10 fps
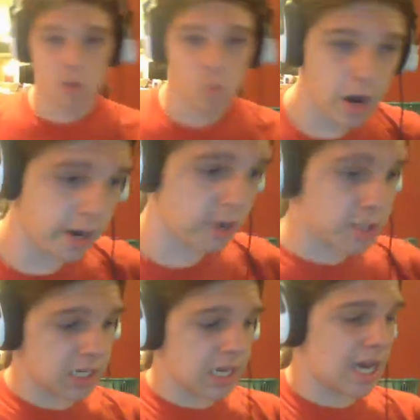wires
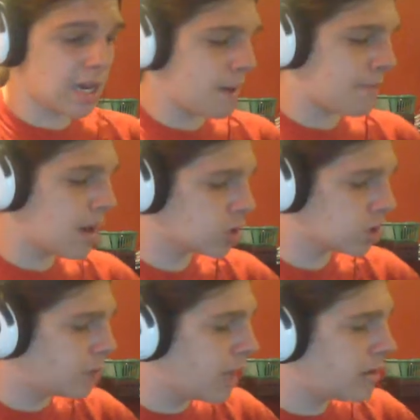sticking out of my power
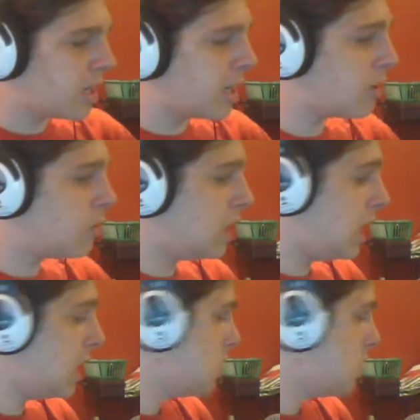supply that I don't need,